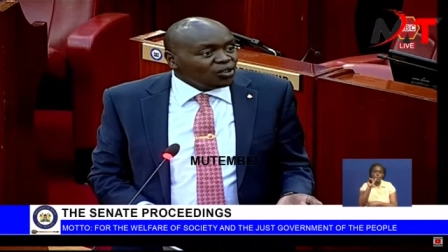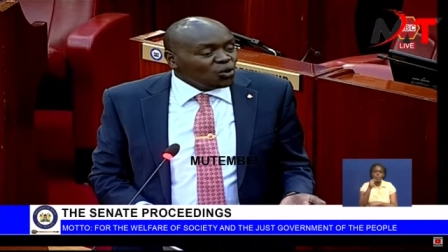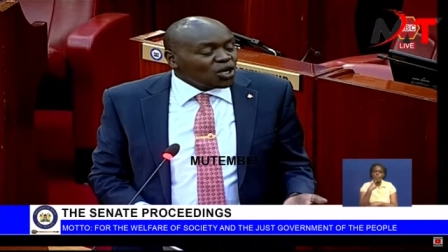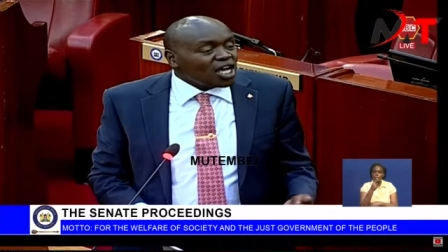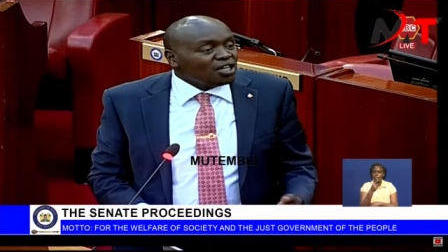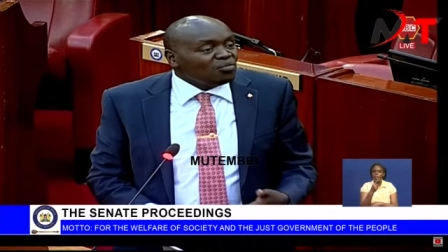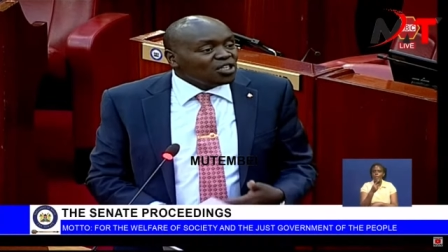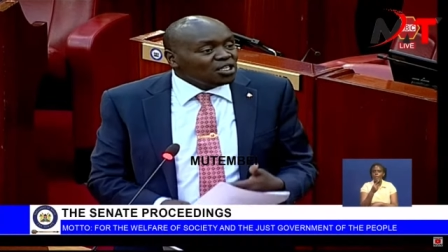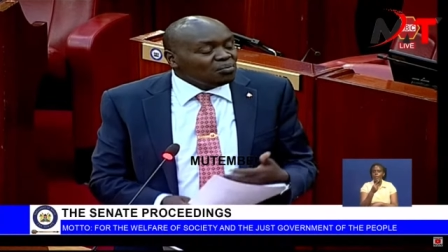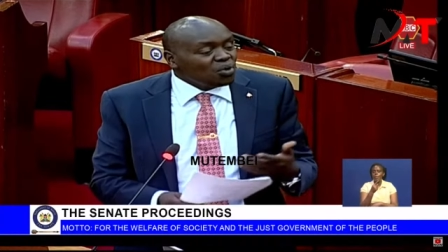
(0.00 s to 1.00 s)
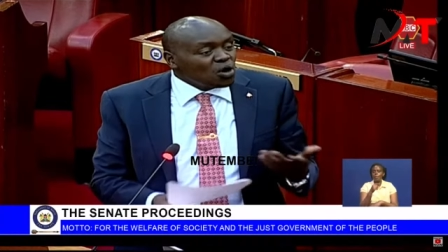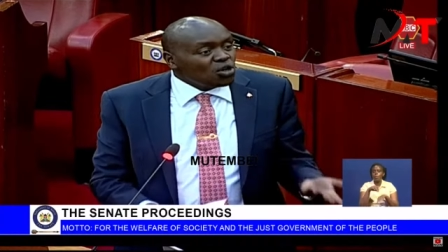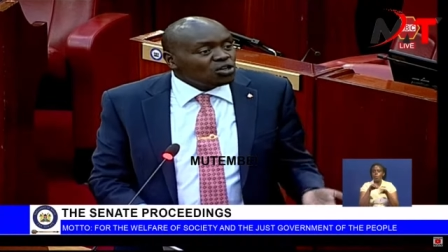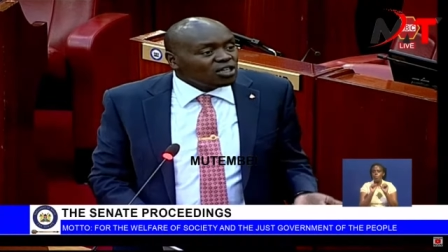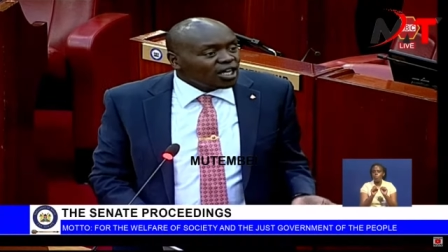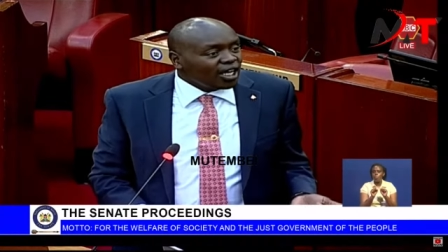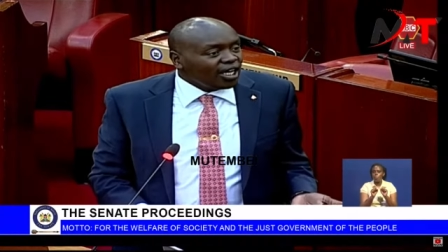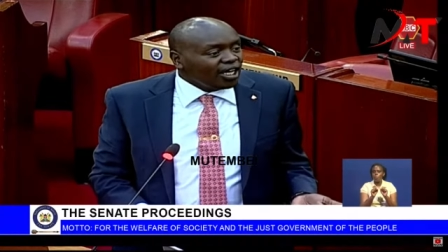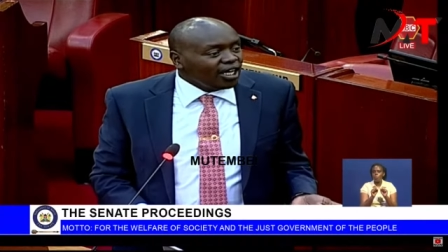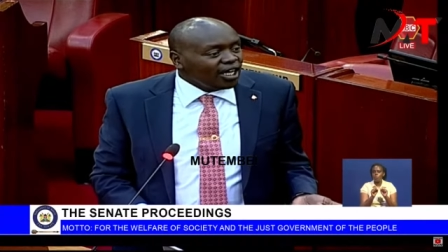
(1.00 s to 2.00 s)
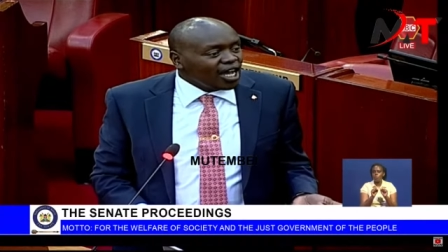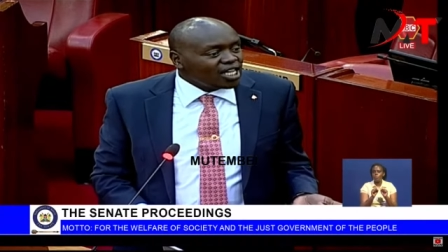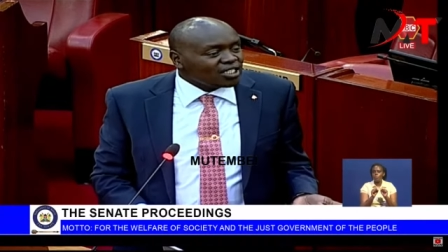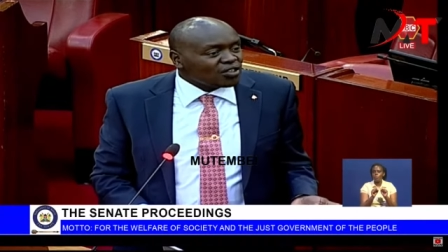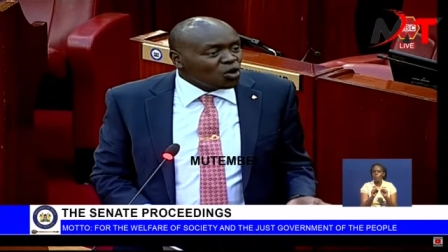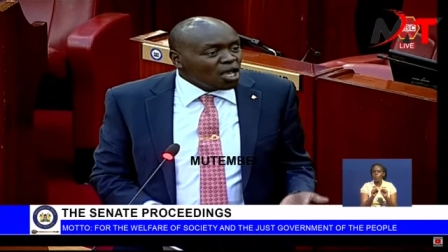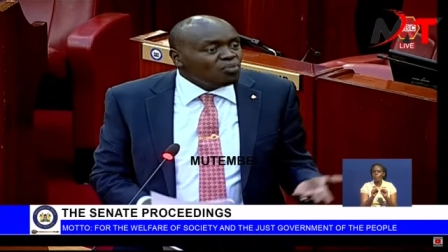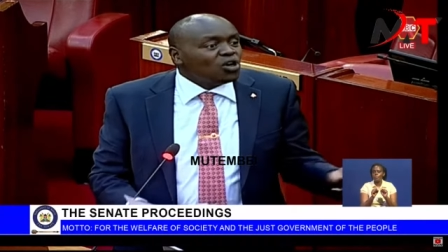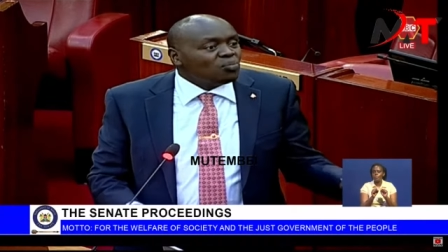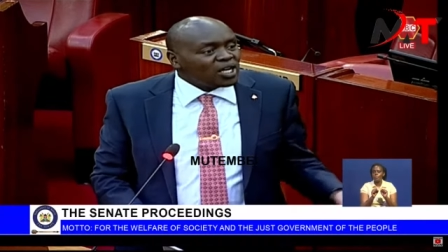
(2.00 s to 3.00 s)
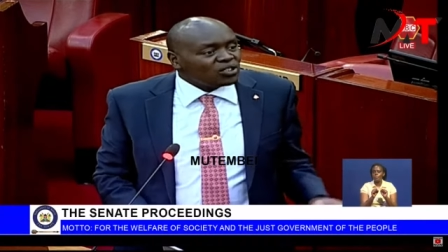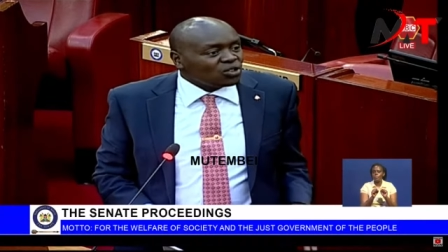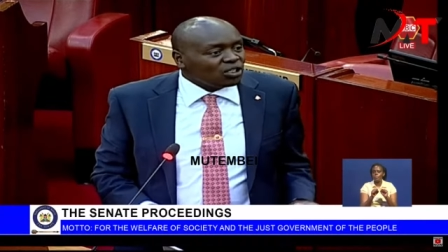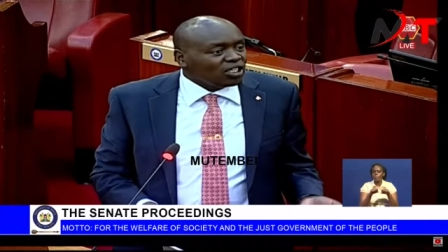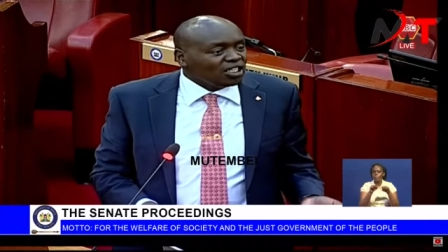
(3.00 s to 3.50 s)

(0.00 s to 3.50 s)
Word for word: you can be born uh, as able person.